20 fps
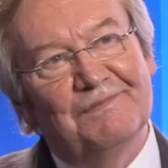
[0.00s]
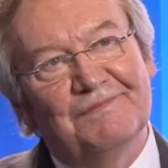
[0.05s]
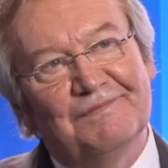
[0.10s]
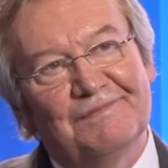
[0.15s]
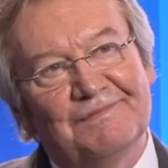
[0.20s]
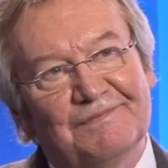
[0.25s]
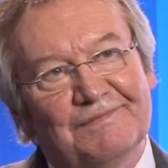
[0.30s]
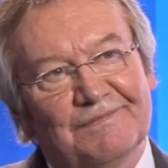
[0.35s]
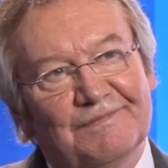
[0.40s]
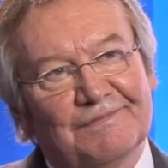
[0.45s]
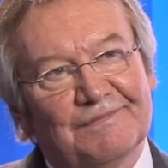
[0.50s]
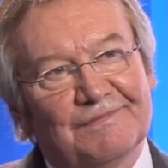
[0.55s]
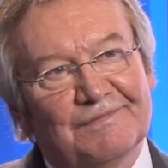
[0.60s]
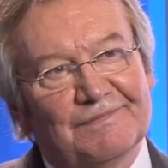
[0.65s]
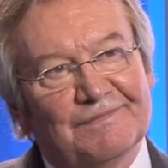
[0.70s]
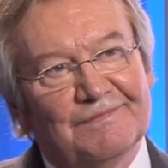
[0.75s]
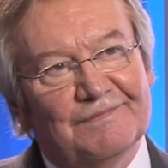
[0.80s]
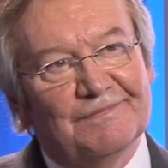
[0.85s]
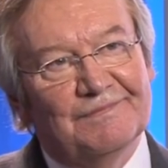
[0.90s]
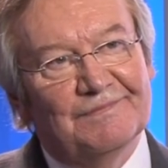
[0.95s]
the last
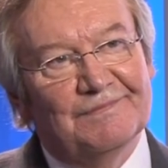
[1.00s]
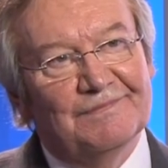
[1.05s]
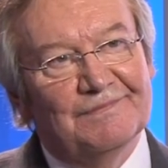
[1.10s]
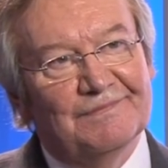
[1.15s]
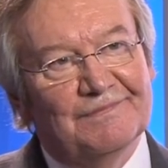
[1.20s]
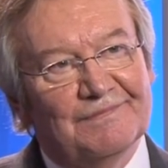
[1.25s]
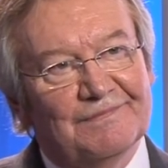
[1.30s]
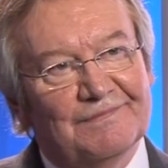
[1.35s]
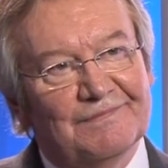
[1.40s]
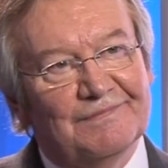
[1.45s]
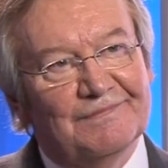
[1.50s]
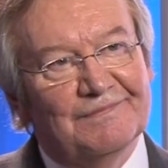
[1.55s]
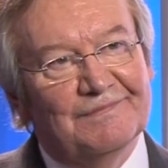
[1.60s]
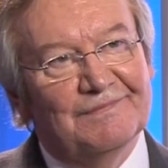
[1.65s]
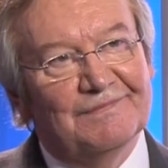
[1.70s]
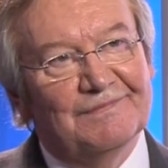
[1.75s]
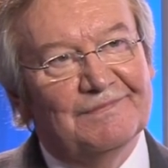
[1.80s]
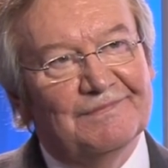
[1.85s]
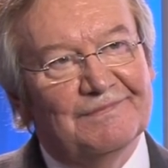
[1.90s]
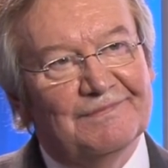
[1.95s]
year
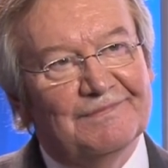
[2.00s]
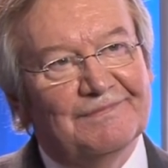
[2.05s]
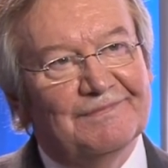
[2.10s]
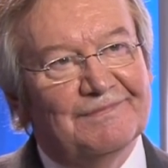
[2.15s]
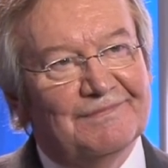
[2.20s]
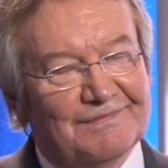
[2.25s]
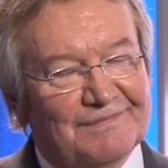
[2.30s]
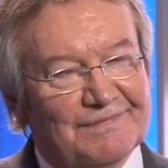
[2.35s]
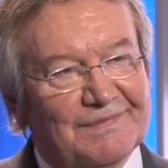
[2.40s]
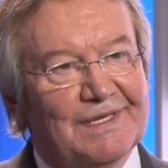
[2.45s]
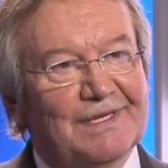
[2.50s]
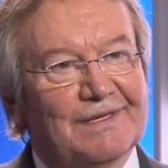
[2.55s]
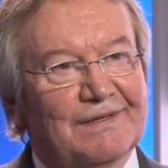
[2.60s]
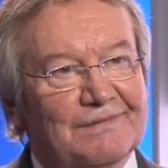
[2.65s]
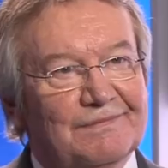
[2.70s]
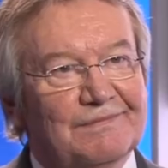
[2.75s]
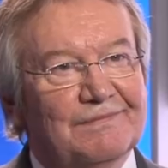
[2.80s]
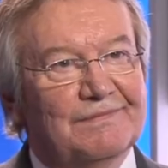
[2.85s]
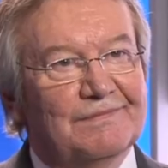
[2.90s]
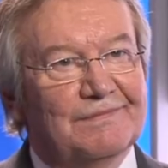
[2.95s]
4 UK